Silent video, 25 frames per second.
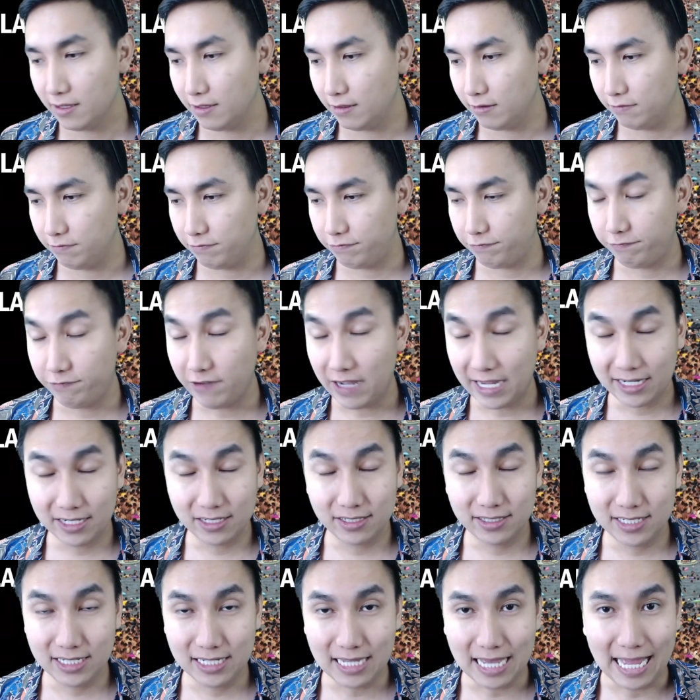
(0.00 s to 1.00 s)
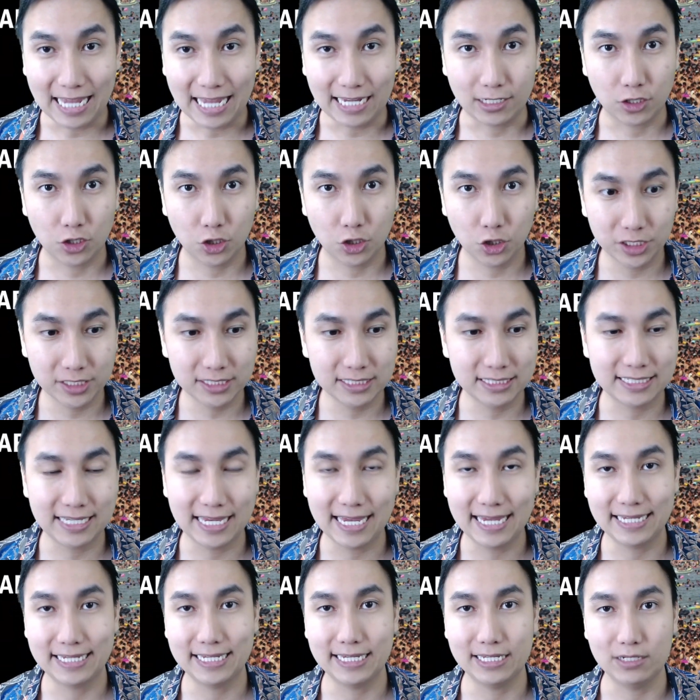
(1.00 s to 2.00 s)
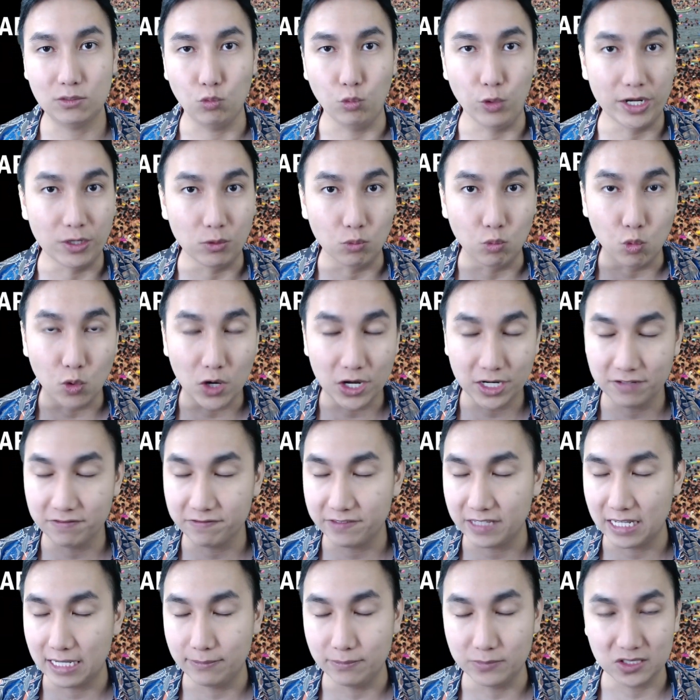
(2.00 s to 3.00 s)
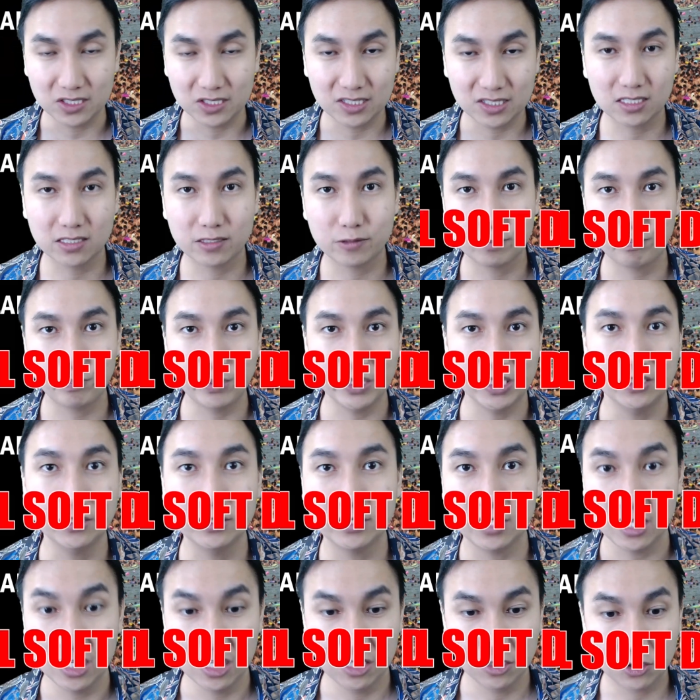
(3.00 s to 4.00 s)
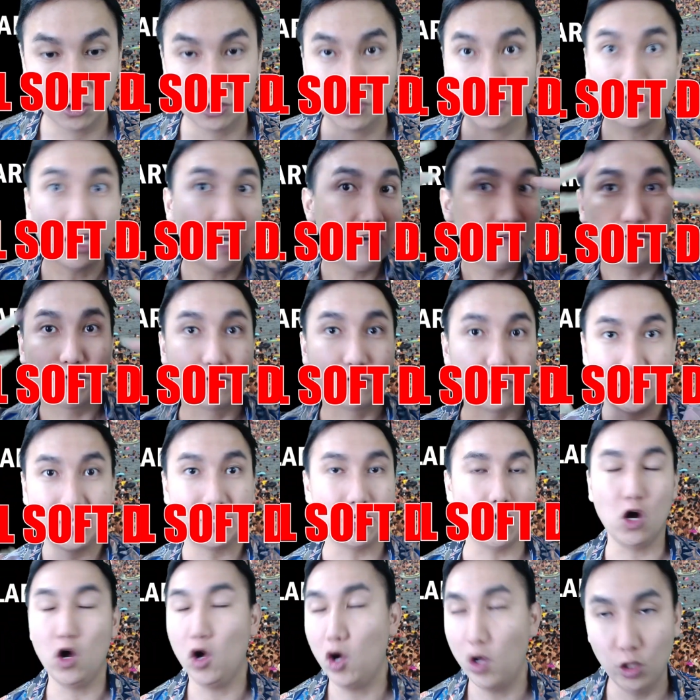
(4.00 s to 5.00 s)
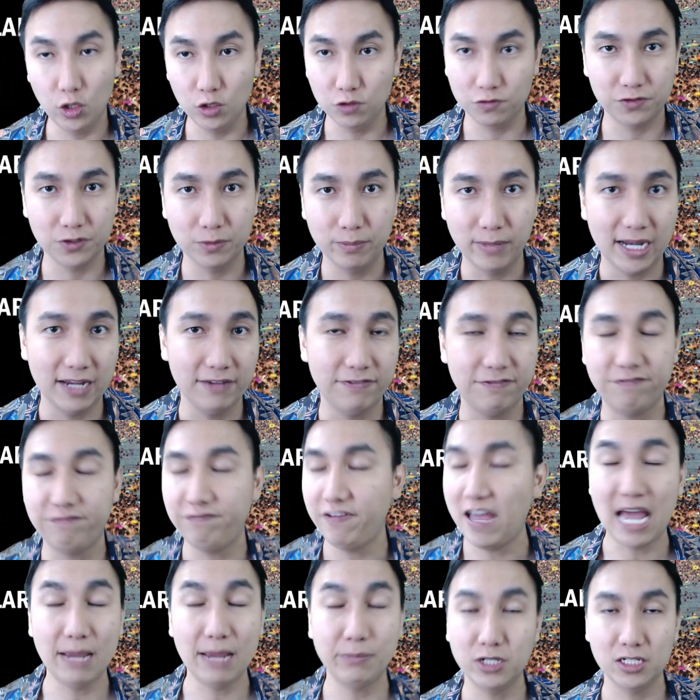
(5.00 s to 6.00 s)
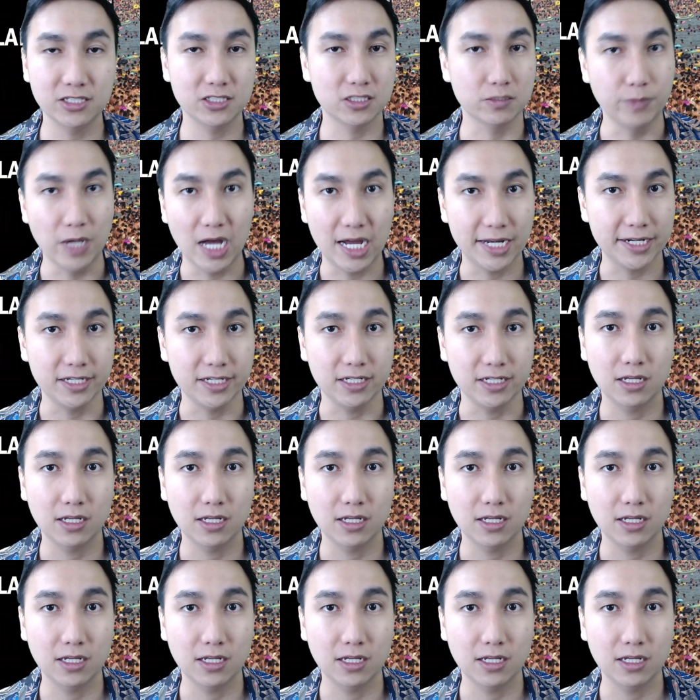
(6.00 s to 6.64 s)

Finally, I couldn't take it when one of them spilled soft drink all over my fabulous body.